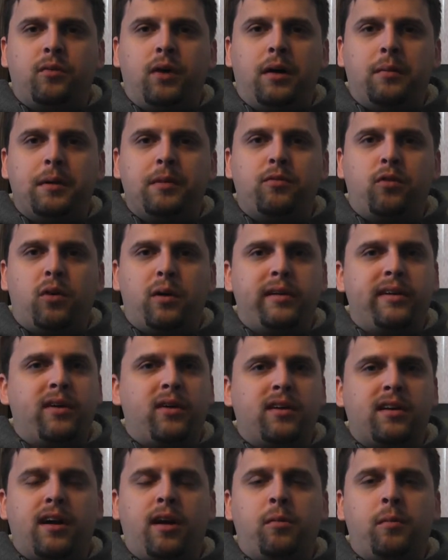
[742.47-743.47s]
Well before
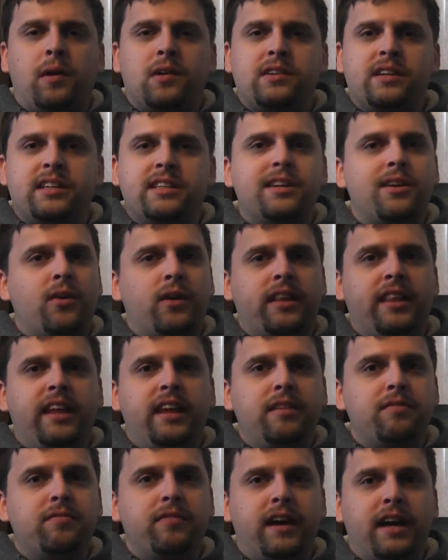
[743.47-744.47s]
George R.R. Martin enjoyed
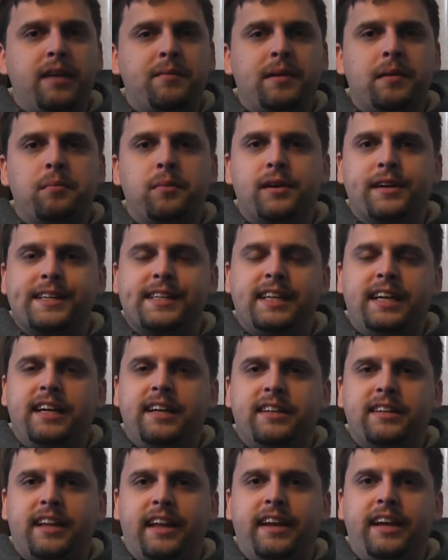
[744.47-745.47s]
the fame and
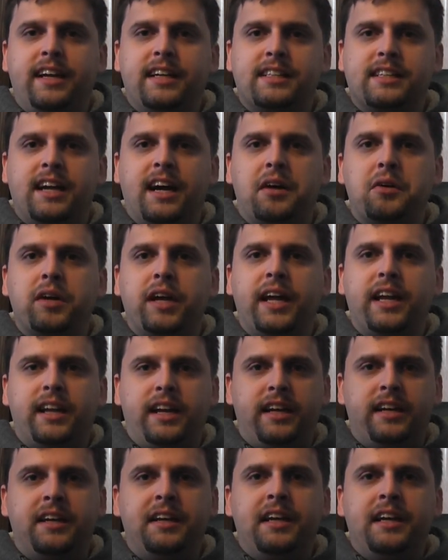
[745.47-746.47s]
prestige that he is now
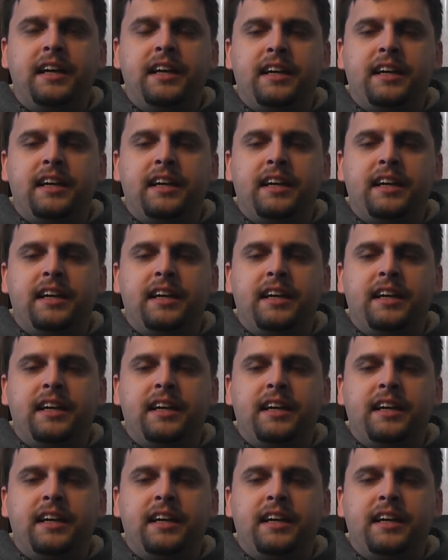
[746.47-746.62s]
getting,